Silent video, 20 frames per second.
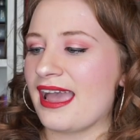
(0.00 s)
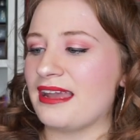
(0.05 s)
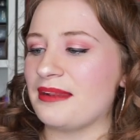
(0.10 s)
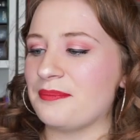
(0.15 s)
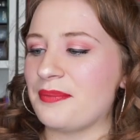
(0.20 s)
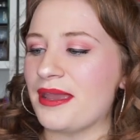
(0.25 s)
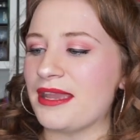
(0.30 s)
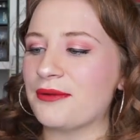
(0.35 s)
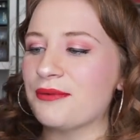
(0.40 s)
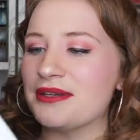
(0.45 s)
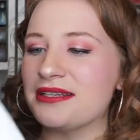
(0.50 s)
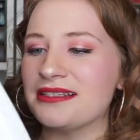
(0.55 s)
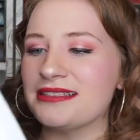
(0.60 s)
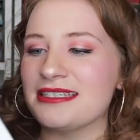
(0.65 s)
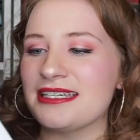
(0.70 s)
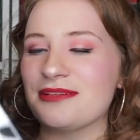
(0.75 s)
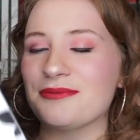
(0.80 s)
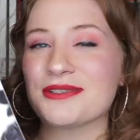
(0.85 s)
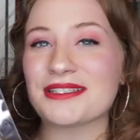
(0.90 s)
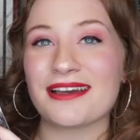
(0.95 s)
and Penguin
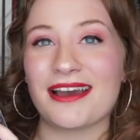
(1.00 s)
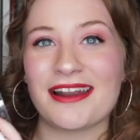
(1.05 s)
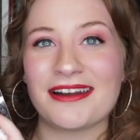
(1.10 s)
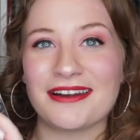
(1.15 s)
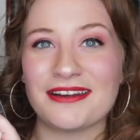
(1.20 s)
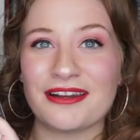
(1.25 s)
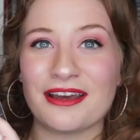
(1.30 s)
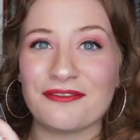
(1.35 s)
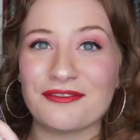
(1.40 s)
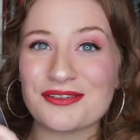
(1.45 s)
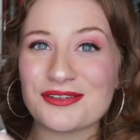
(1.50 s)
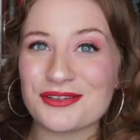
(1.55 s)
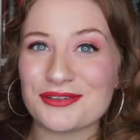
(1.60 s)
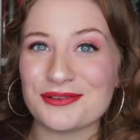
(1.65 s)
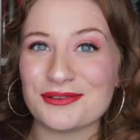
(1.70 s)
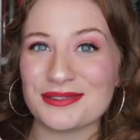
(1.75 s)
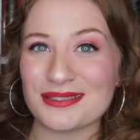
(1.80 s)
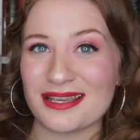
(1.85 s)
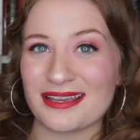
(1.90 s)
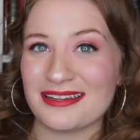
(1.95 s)
Teen was kind enough
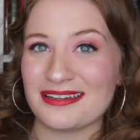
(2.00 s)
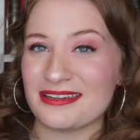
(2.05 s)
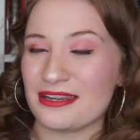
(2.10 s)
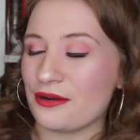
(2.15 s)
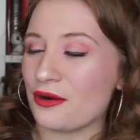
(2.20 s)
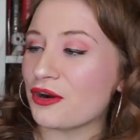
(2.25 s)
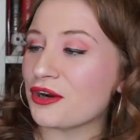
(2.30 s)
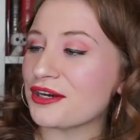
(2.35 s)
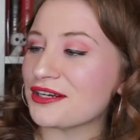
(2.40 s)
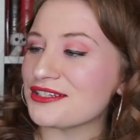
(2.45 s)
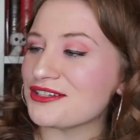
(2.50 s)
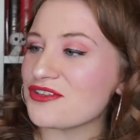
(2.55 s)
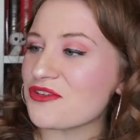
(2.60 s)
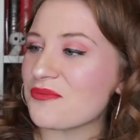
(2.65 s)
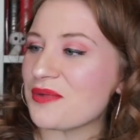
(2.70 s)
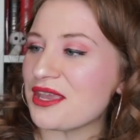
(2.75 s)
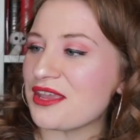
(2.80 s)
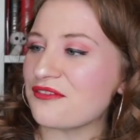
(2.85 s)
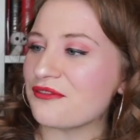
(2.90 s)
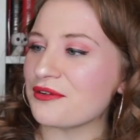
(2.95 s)
to send an ARC to
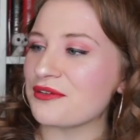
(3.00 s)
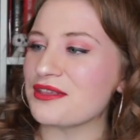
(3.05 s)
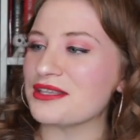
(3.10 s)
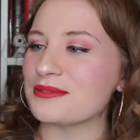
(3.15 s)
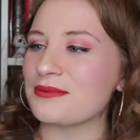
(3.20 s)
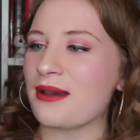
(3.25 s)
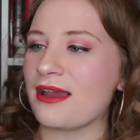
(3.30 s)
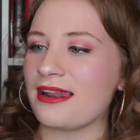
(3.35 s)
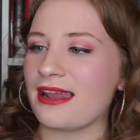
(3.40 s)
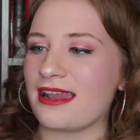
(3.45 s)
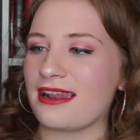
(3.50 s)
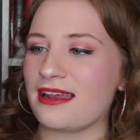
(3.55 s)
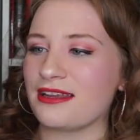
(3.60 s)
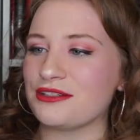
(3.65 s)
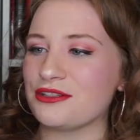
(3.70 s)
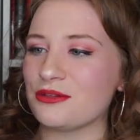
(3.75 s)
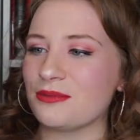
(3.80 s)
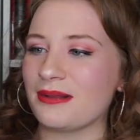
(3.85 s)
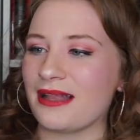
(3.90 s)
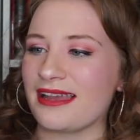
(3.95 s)
me for this one, and I
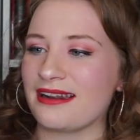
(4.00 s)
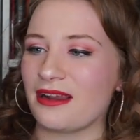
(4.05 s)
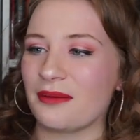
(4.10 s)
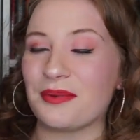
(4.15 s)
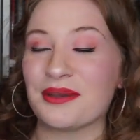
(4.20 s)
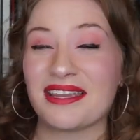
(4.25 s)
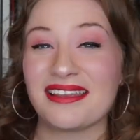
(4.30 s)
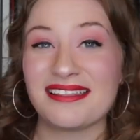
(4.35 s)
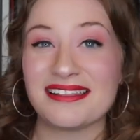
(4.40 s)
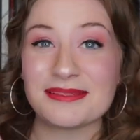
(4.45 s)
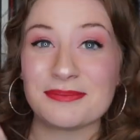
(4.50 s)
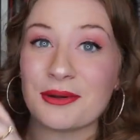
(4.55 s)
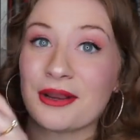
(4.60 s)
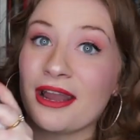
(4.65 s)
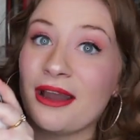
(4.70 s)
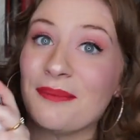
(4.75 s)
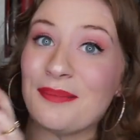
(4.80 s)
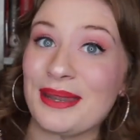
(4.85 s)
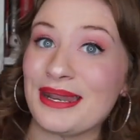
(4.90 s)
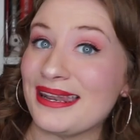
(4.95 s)
do plan on picking this
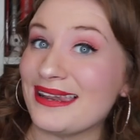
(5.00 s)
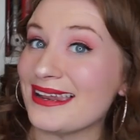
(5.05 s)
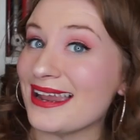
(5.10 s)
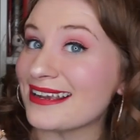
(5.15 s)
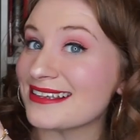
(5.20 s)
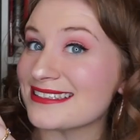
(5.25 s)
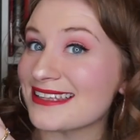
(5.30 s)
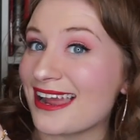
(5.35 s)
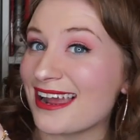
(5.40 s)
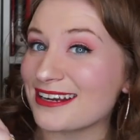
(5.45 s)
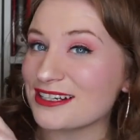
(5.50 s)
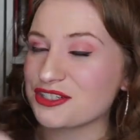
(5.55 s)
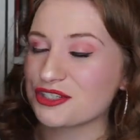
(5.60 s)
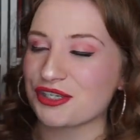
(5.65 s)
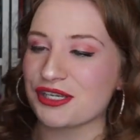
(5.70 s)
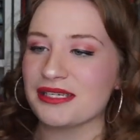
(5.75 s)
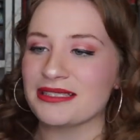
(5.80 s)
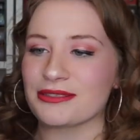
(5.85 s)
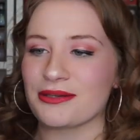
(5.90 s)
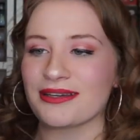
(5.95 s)
book up next,
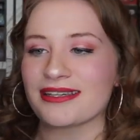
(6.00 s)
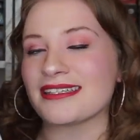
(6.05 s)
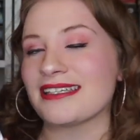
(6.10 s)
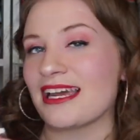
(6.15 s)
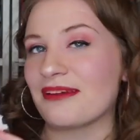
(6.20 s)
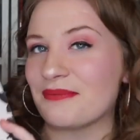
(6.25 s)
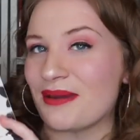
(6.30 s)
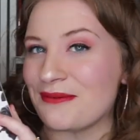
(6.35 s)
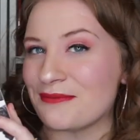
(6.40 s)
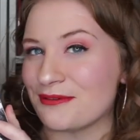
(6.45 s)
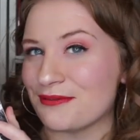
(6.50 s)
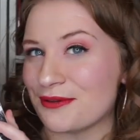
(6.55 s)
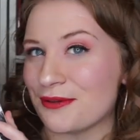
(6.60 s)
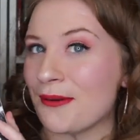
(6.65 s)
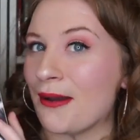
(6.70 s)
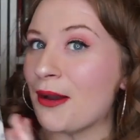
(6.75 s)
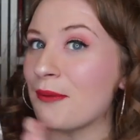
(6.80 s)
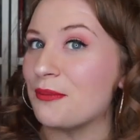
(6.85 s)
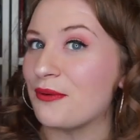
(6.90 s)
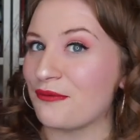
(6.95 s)
actually, so I can have my
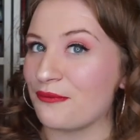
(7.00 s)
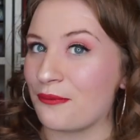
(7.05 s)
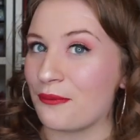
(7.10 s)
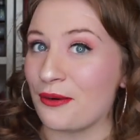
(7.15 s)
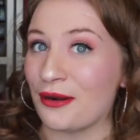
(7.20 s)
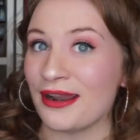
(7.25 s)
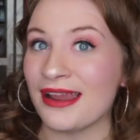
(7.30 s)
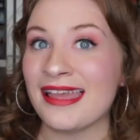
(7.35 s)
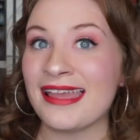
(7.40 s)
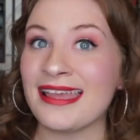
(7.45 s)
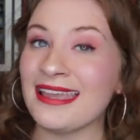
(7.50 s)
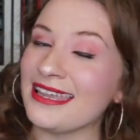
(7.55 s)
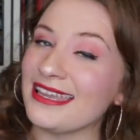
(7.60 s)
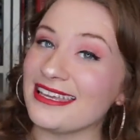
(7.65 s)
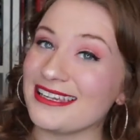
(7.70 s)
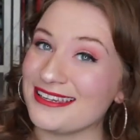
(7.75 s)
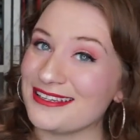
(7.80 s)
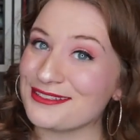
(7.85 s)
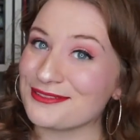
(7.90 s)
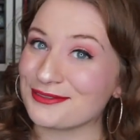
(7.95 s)
review out before
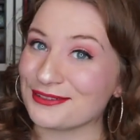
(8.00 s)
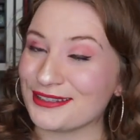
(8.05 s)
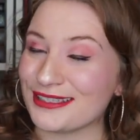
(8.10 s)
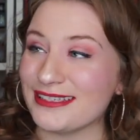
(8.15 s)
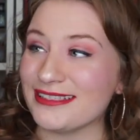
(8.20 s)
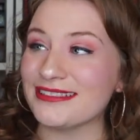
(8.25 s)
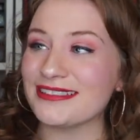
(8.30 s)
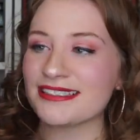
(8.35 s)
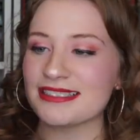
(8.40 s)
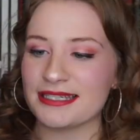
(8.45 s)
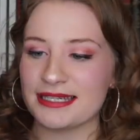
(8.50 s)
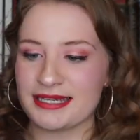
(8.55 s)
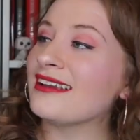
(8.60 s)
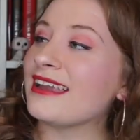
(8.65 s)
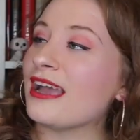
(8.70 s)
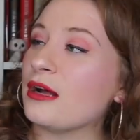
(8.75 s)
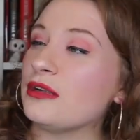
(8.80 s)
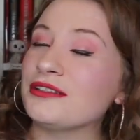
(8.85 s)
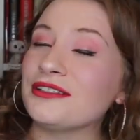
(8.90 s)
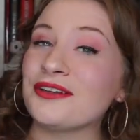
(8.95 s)
it is released.
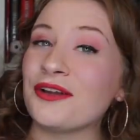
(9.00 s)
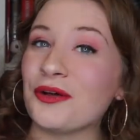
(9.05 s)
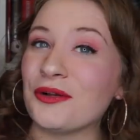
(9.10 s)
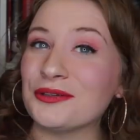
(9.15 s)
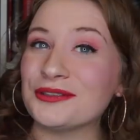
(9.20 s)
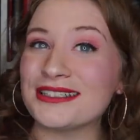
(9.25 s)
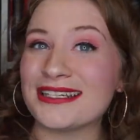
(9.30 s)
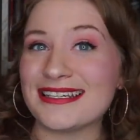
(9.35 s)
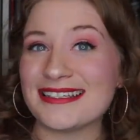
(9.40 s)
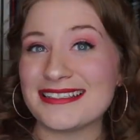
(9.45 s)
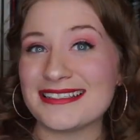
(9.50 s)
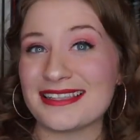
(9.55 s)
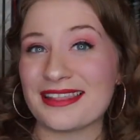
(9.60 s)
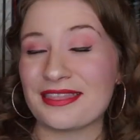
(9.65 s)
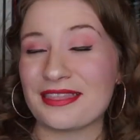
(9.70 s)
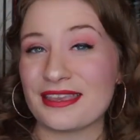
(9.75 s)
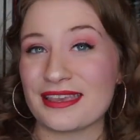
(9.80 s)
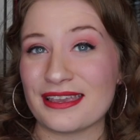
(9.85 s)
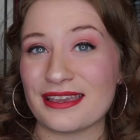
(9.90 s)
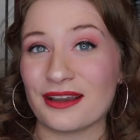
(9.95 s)
Caldon Holt is
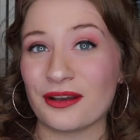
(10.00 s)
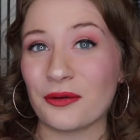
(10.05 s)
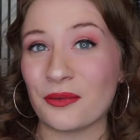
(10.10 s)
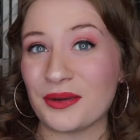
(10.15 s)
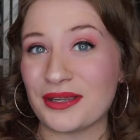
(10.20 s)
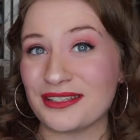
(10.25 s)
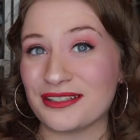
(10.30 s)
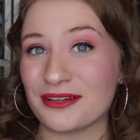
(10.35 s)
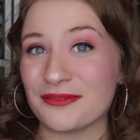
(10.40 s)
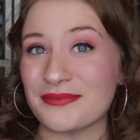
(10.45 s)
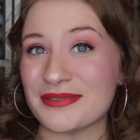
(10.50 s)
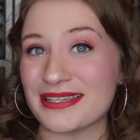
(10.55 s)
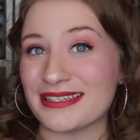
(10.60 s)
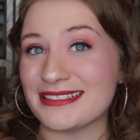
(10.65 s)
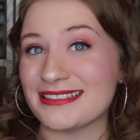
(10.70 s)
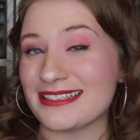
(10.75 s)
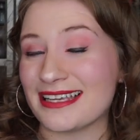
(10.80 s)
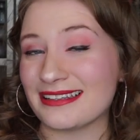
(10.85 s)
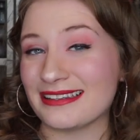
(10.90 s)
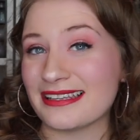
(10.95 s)
the Queendom's
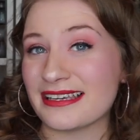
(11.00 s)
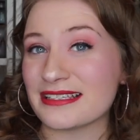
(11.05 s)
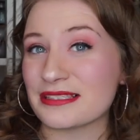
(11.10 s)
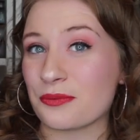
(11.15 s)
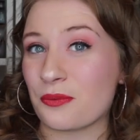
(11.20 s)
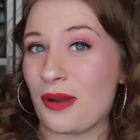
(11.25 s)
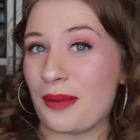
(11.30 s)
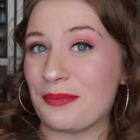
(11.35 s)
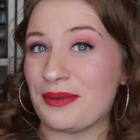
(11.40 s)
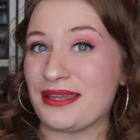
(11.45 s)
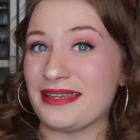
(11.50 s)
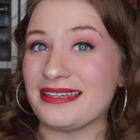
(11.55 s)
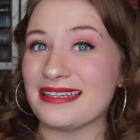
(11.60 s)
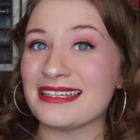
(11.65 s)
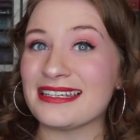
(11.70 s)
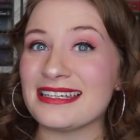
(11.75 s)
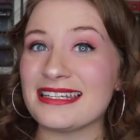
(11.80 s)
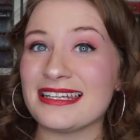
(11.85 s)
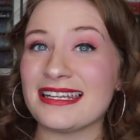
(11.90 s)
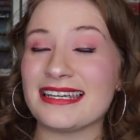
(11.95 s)
deadliest weapon.
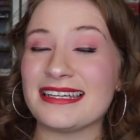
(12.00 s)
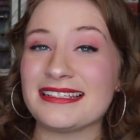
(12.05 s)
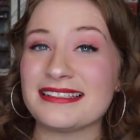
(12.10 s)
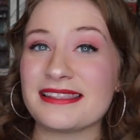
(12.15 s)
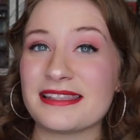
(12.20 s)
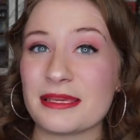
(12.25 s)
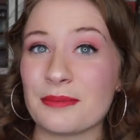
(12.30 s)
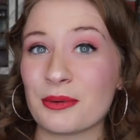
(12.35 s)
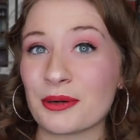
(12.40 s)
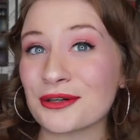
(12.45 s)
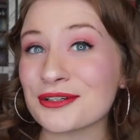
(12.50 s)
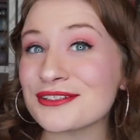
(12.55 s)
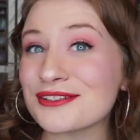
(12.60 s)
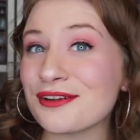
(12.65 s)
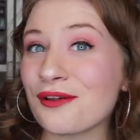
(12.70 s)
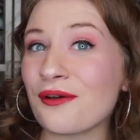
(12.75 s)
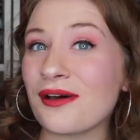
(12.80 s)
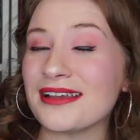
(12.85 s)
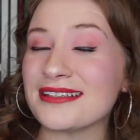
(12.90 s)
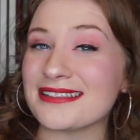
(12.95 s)
He is the
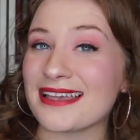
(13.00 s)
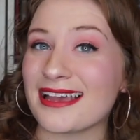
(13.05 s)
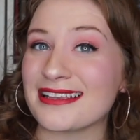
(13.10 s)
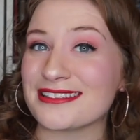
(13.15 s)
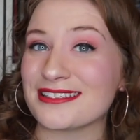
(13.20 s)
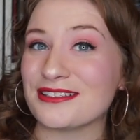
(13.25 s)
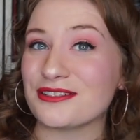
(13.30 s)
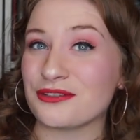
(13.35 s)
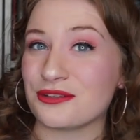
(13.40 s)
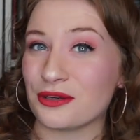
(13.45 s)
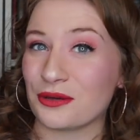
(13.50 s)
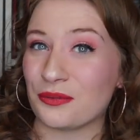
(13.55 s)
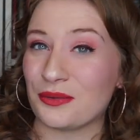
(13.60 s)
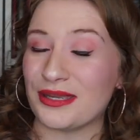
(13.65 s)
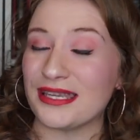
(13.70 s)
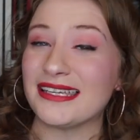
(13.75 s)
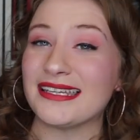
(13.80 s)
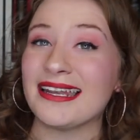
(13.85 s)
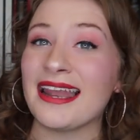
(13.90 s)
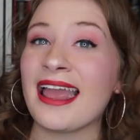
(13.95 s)
personal assassin to the
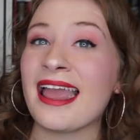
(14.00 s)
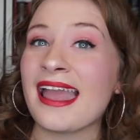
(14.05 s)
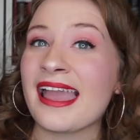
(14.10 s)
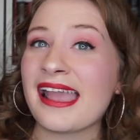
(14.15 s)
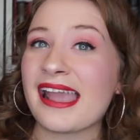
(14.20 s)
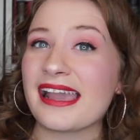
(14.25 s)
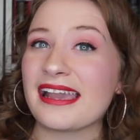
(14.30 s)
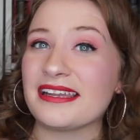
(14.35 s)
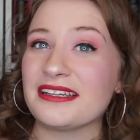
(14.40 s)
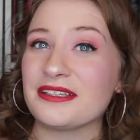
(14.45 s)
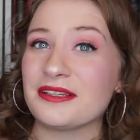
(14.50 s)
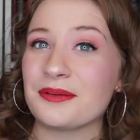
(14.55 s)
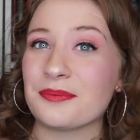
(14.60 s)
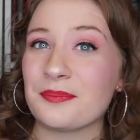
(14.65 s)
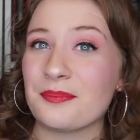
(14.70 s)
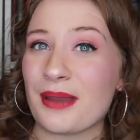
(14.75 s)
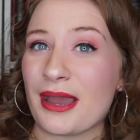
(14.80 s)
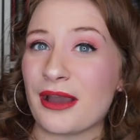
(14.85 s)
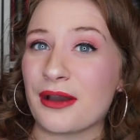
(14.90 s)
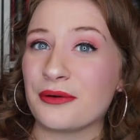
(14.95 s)
Queen
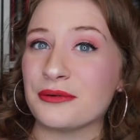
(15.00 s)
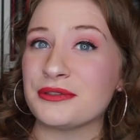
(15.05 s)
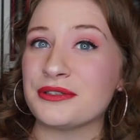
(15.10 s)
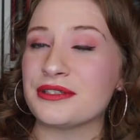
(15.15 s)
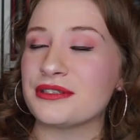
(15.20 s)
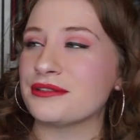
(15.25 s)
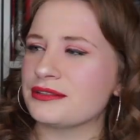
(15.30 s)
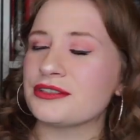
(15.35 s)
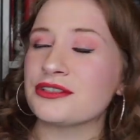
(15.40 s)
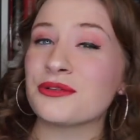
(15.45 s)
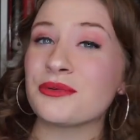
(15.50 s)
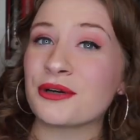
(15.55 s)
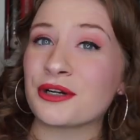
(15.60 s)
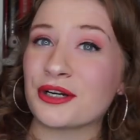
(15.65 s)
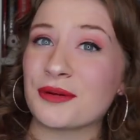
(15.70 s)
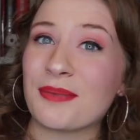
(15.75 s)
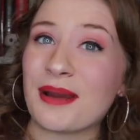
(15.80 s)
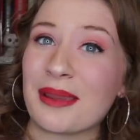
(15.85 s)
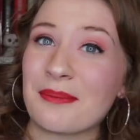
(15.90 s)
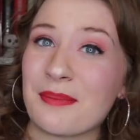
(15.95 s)
and bound to
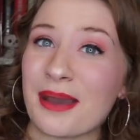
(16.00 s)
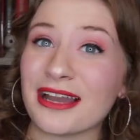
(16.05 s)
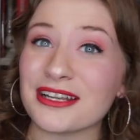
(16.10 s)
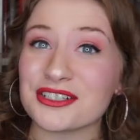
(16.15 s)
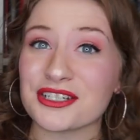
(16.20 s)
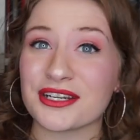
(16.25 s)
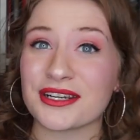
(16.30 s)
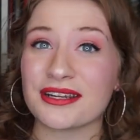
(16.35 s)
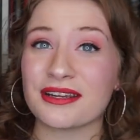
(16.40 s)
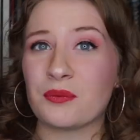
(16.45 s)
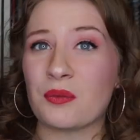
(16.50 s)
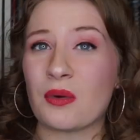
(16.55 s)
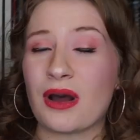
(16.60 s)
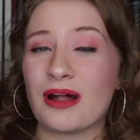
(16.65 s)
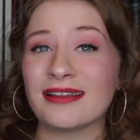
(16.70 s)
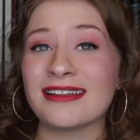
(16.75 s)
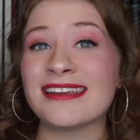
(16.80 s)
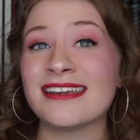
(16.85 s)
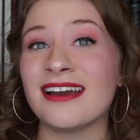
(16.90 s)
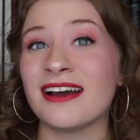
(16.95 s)
her by magic
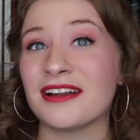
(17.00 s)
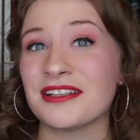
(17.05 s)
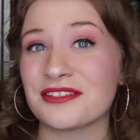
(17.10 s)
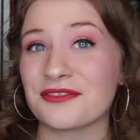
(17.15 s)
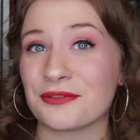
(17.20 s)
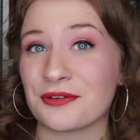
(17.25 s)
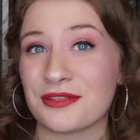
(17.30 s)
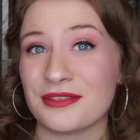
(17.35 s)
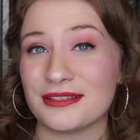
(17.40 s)
while he hunts for